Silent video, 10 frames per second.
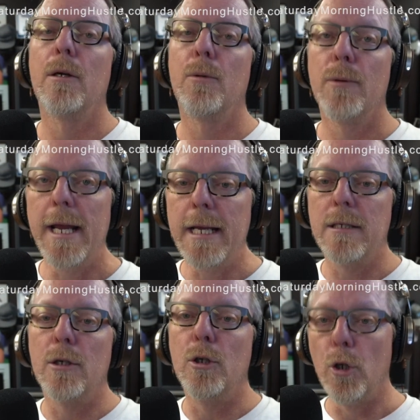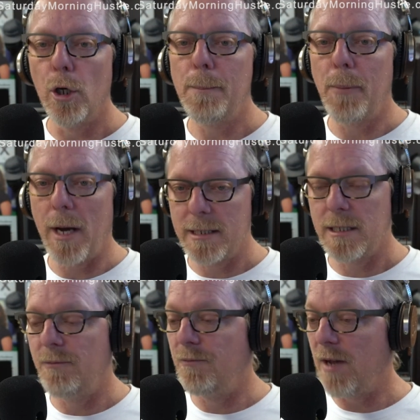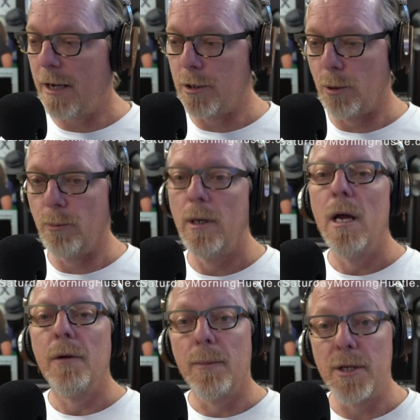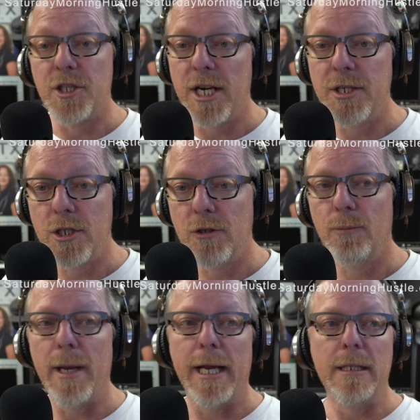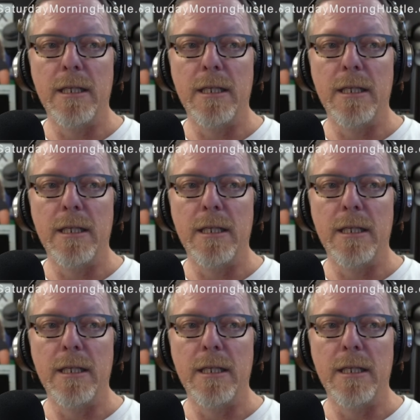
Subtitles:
Create good, positive value from the changes you've made,